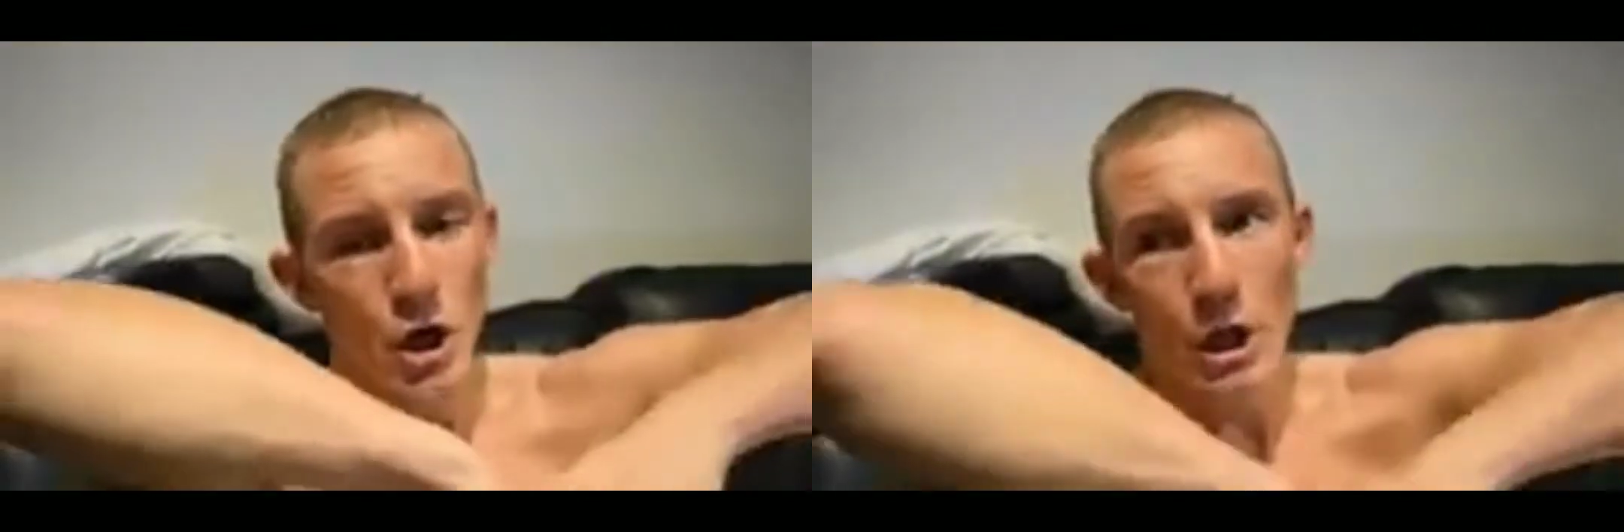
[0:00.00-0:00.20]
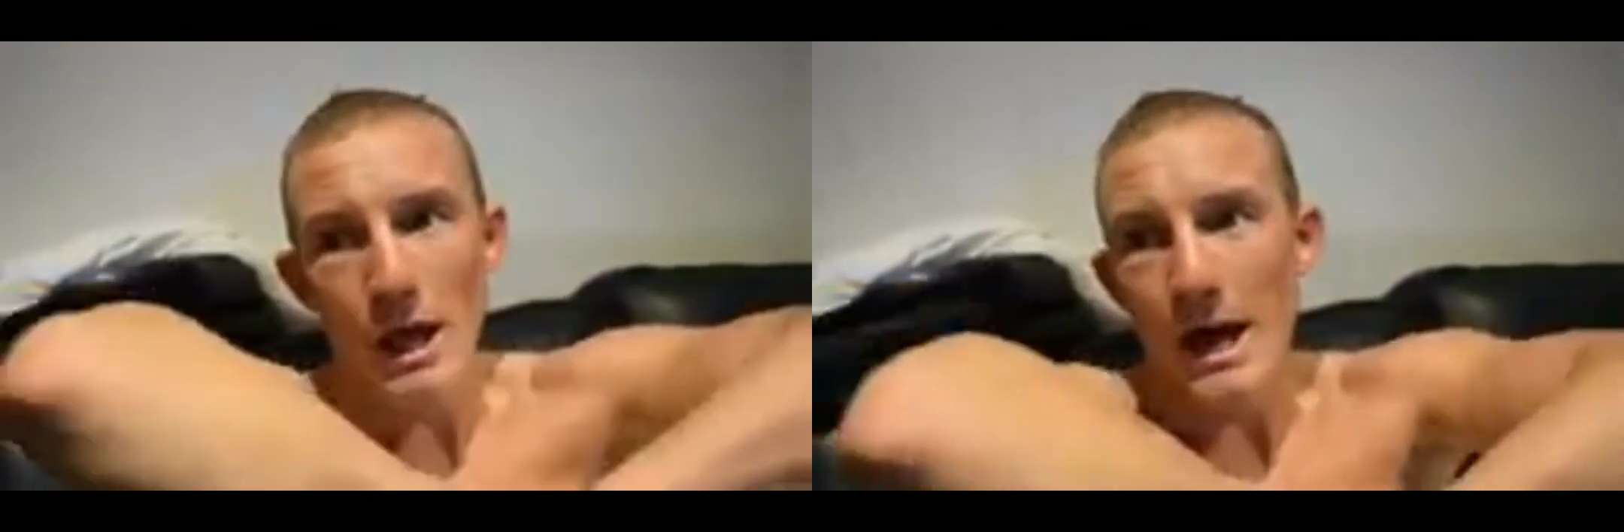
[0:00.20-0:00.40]

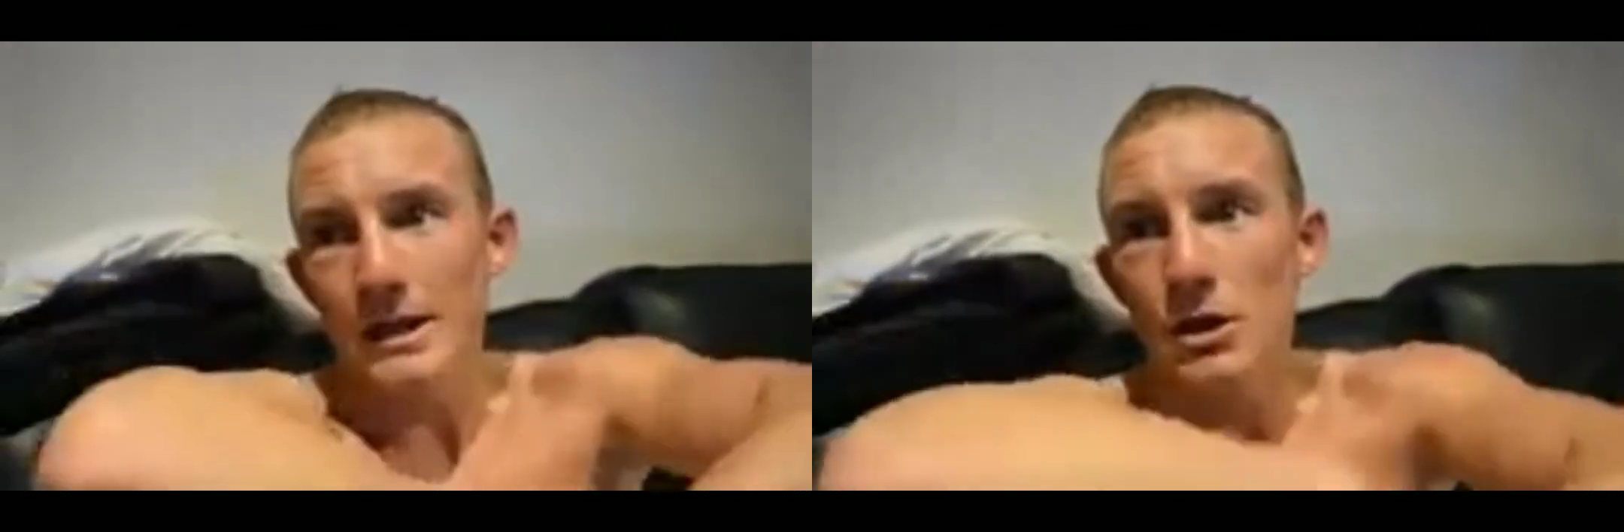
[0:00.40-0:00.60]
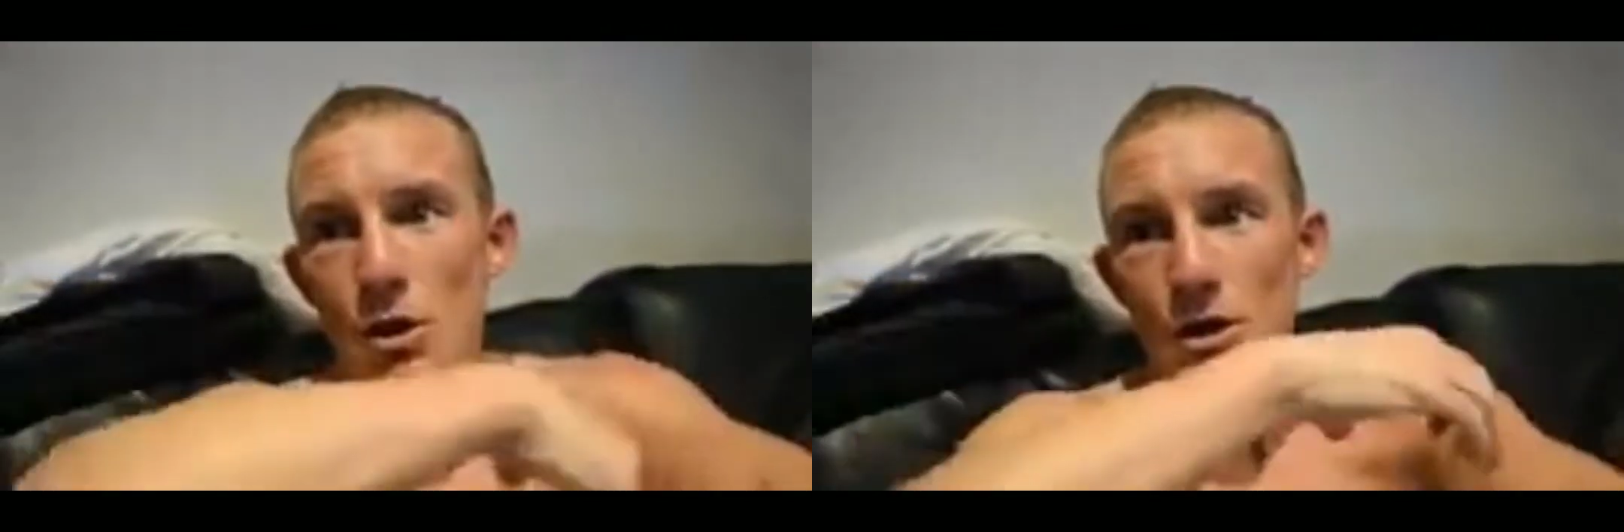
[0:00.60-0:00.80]

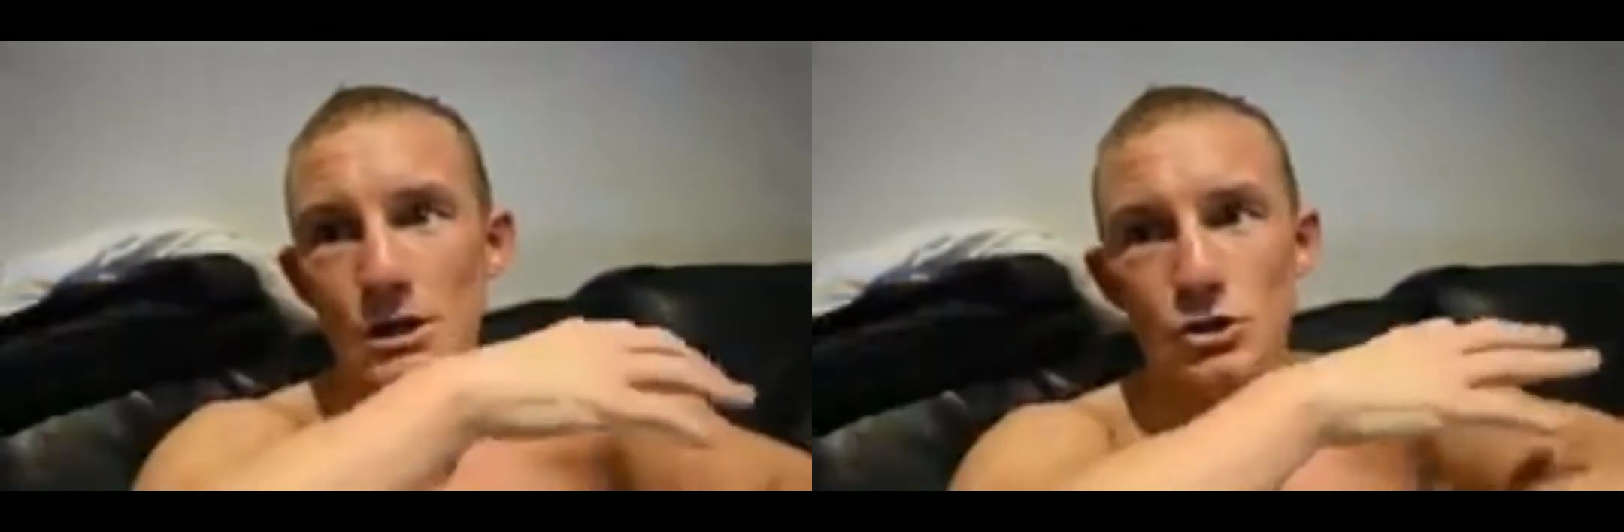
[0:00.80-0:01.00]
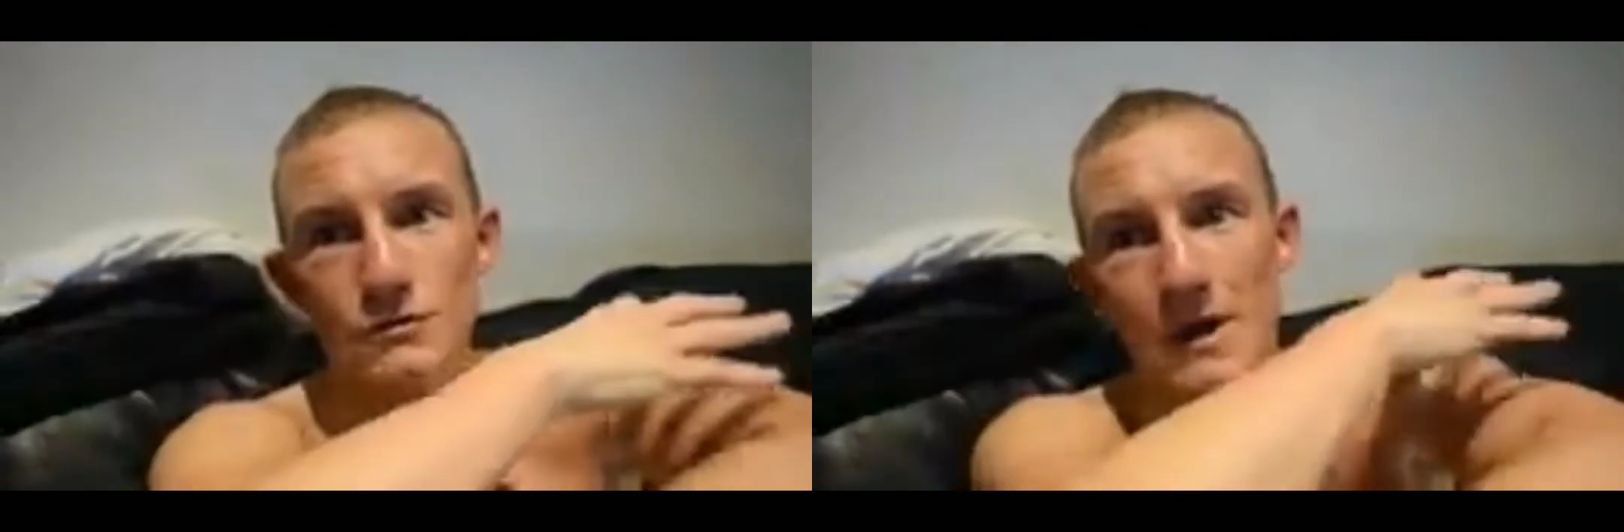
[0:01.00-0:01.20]
glide along
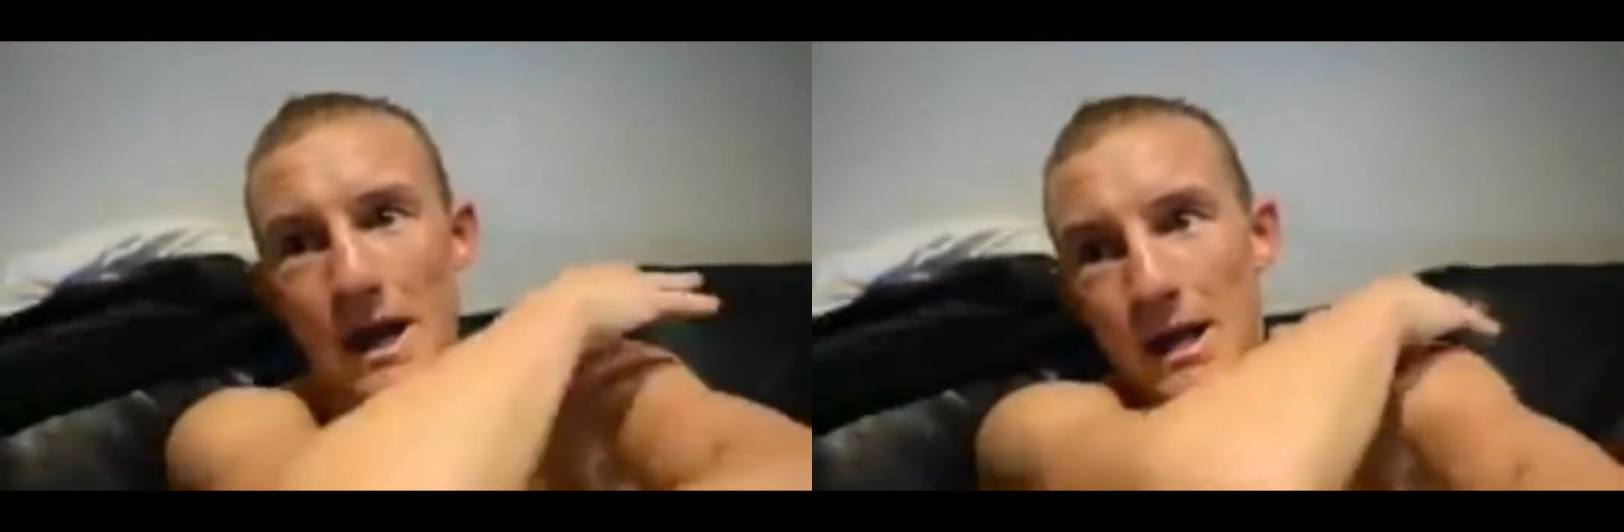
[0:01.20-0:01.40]
each other,